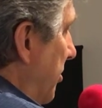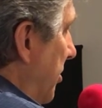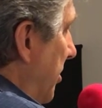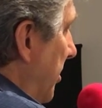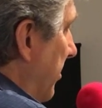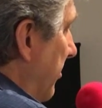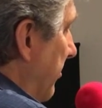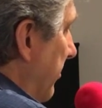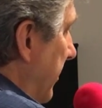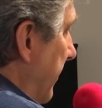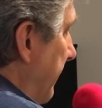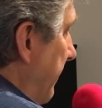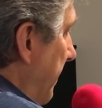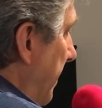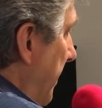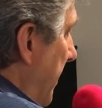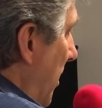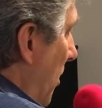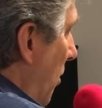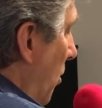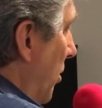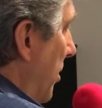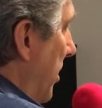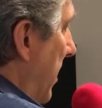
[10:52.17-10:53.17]
children
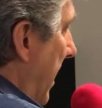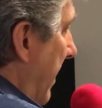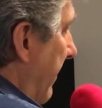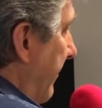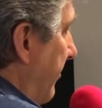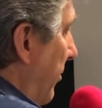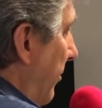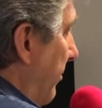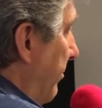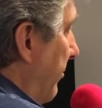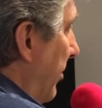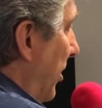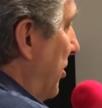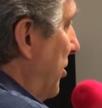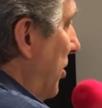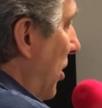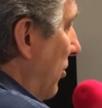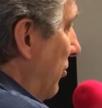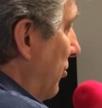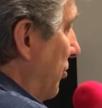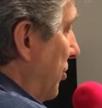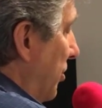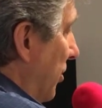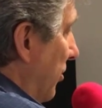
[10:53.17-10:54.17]
or you have
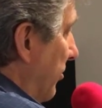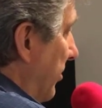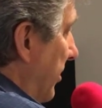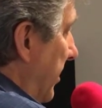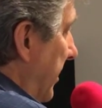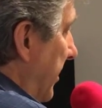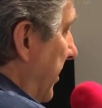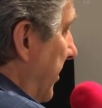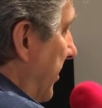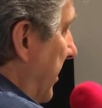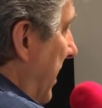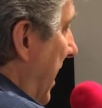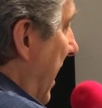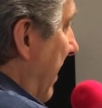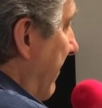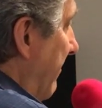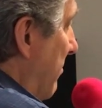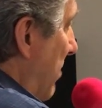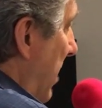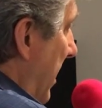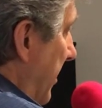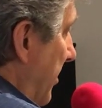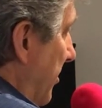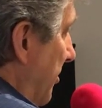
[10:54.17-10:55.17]
adult children have
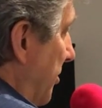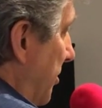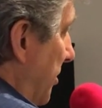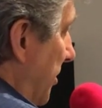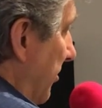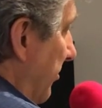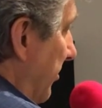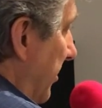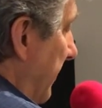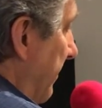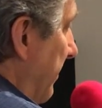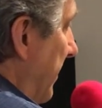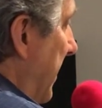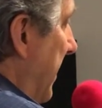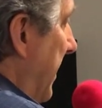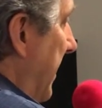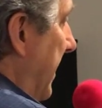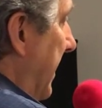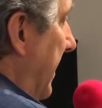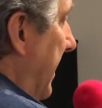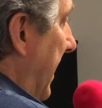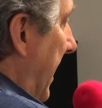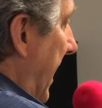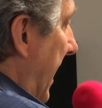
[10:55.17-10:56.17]
minor children,
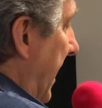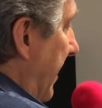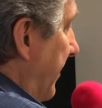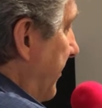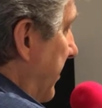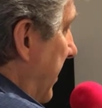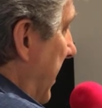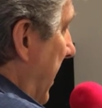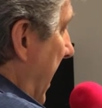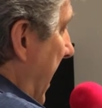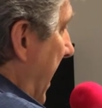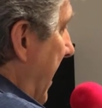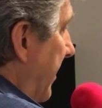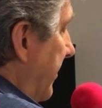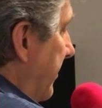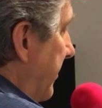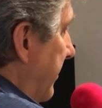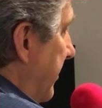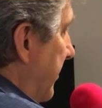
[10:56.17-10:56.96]
ask